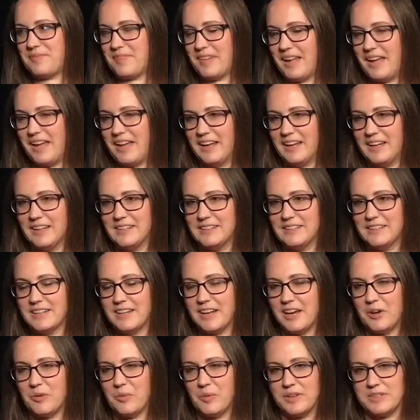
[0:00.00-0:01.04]
And
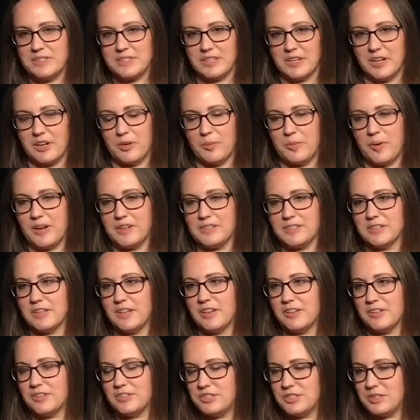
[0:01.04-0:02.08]
I went to chiropractic
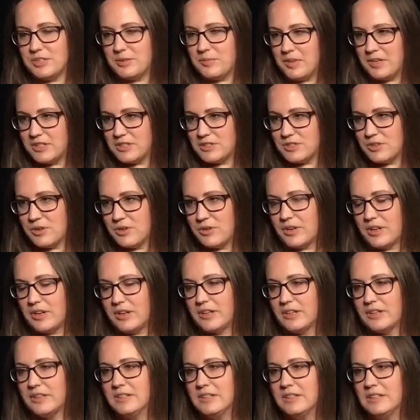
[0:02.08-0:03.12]
college in
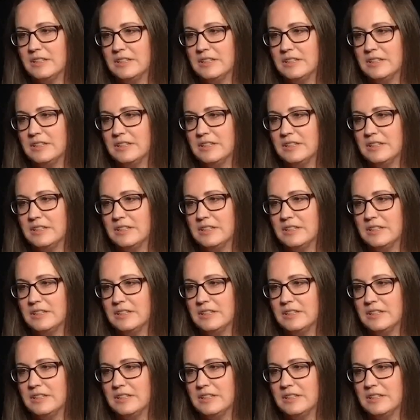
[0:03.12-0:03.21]
Minnesota,